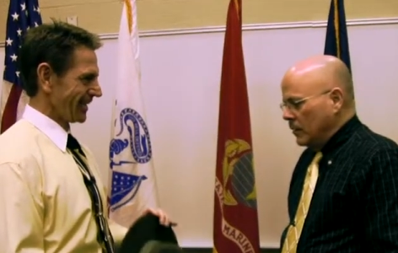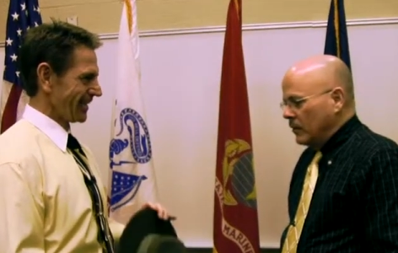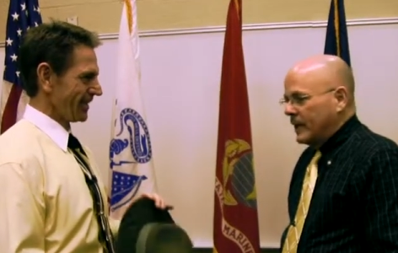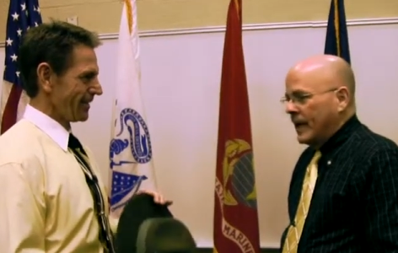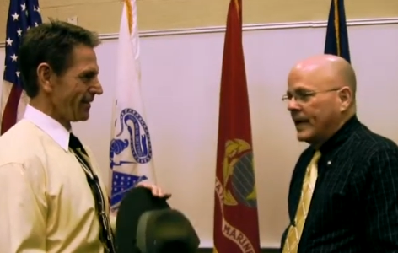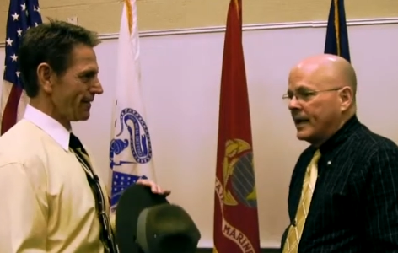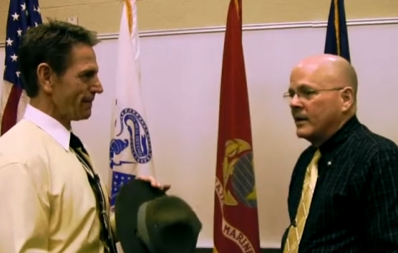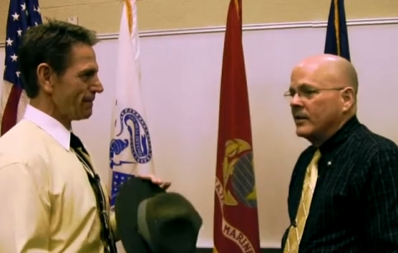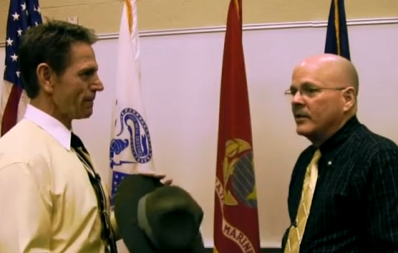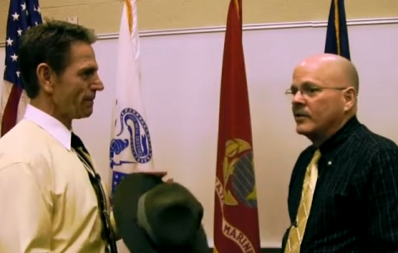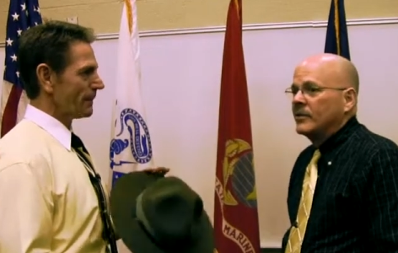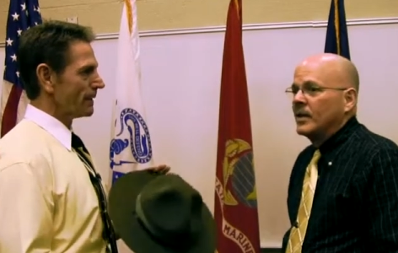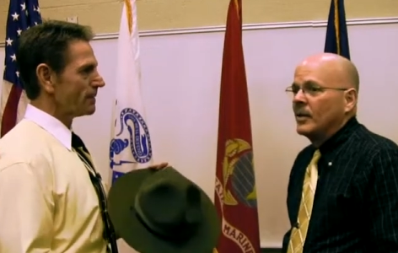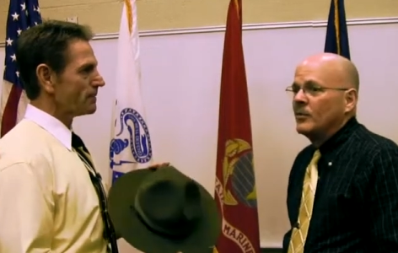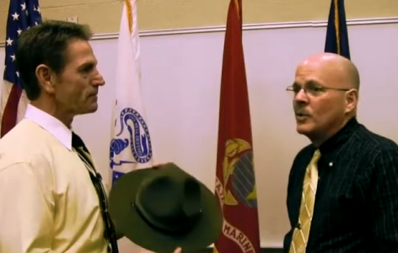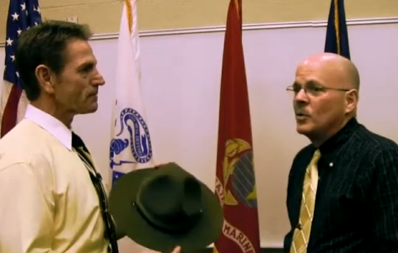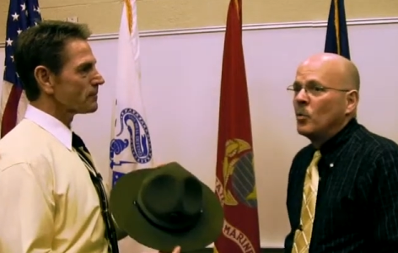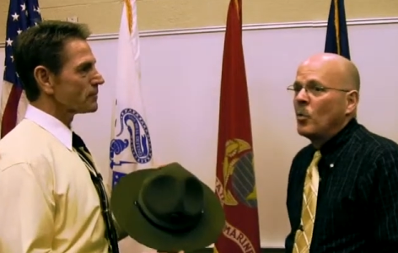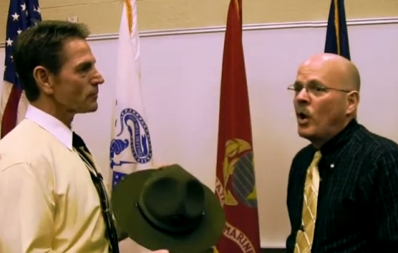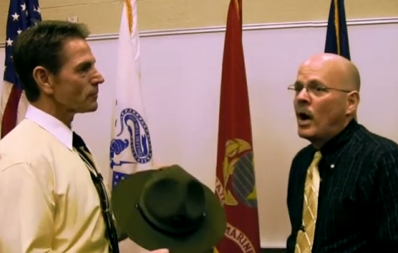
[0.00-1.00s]
Speaker 1: Okay, can you
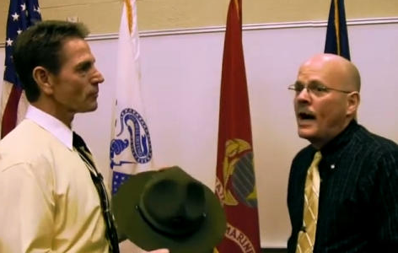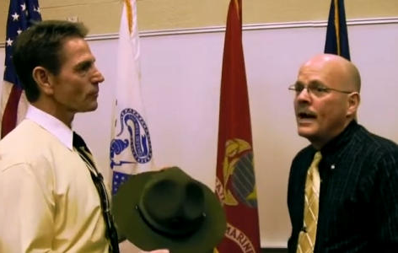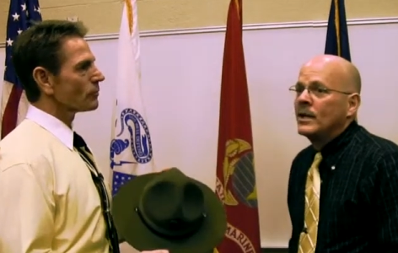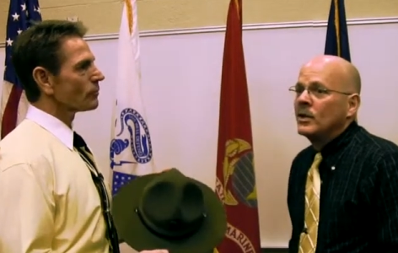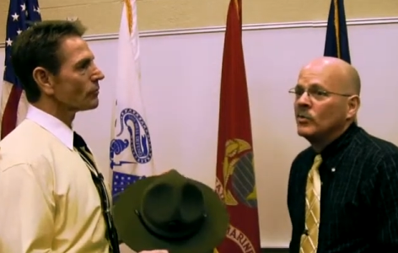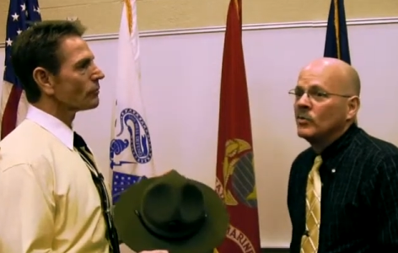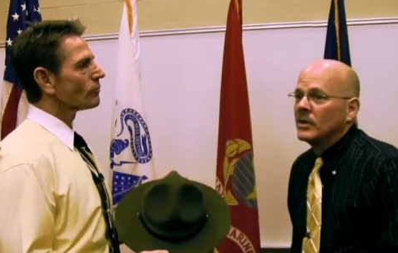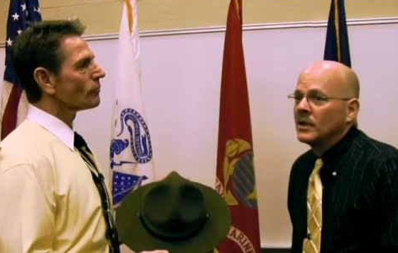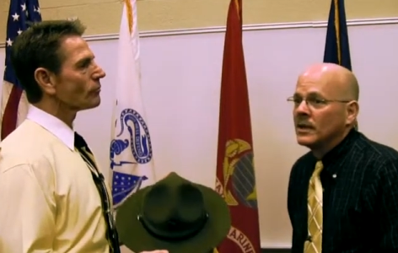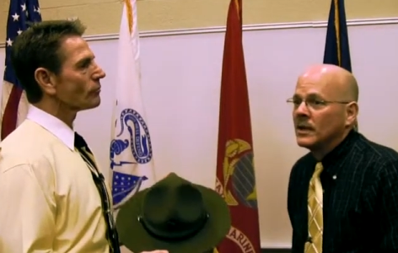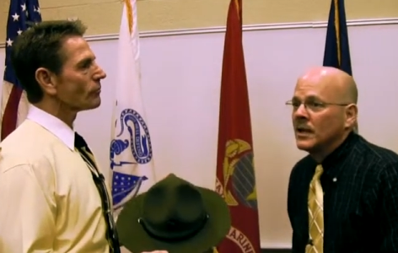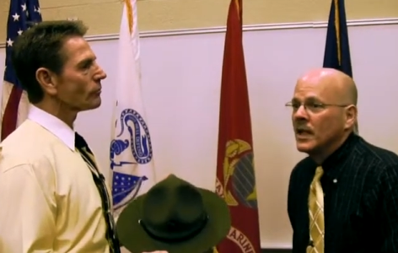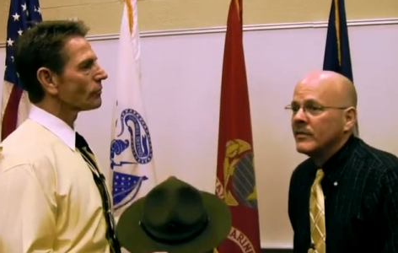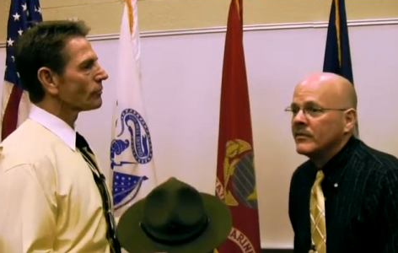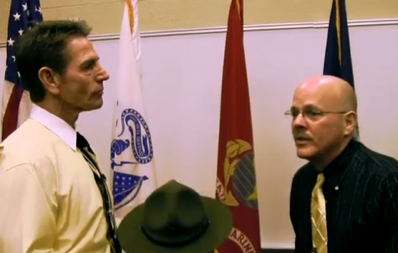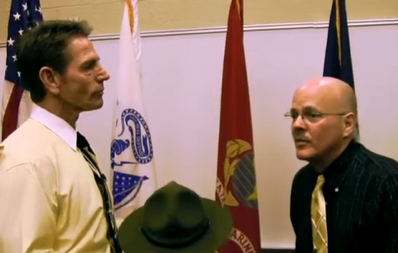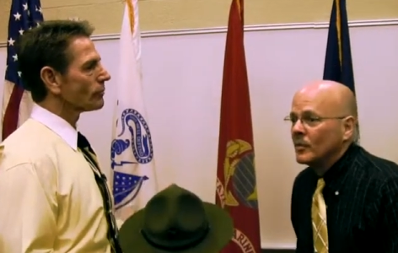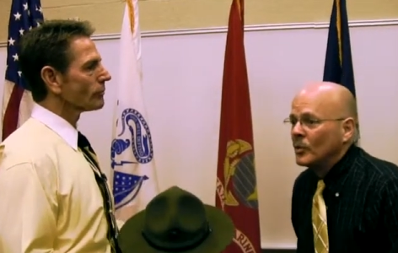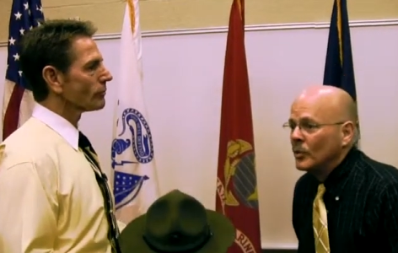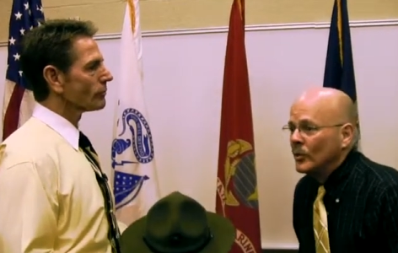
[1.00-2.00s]
tell me why you really
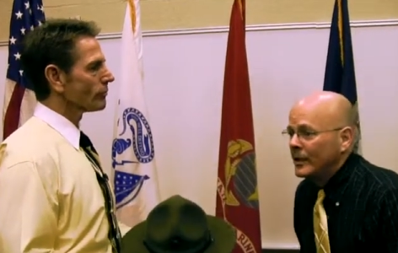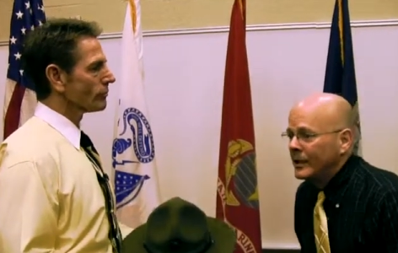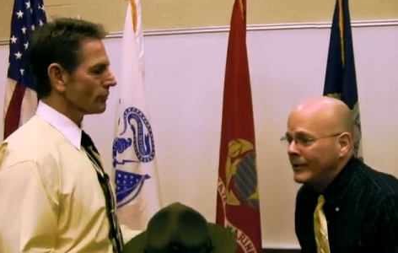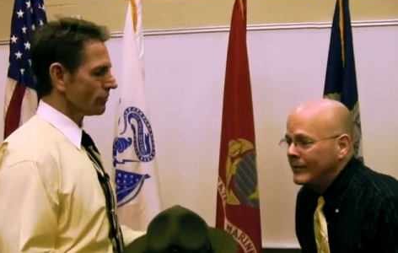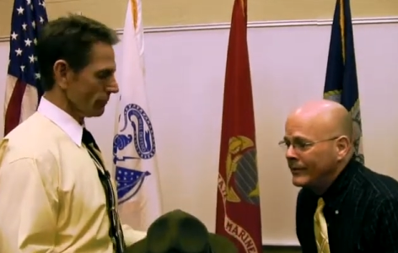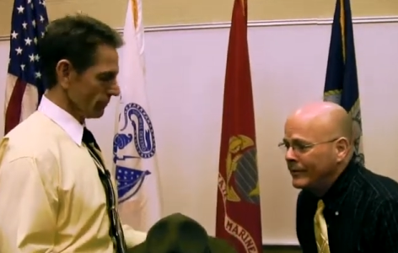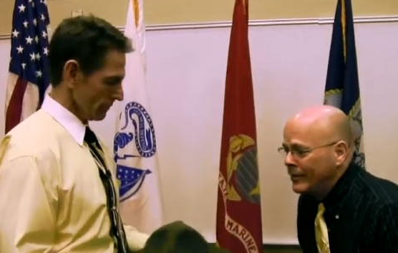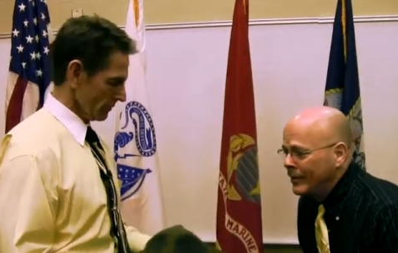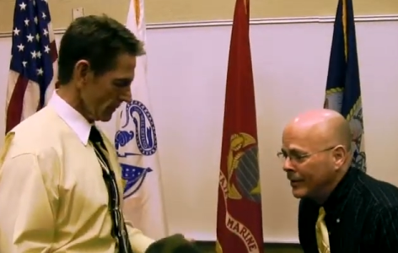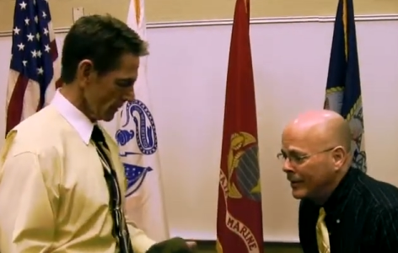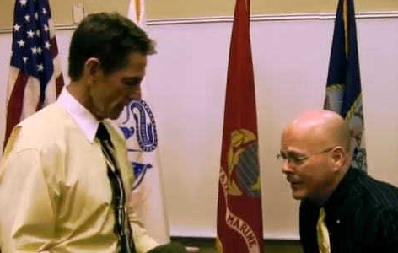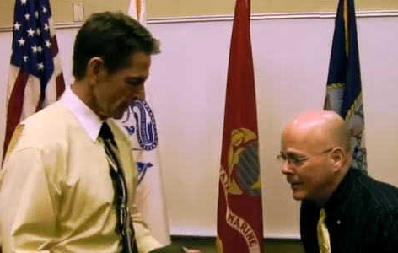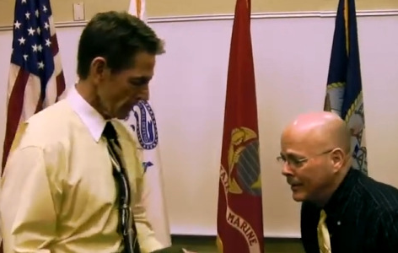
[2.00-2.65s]
love the Marines?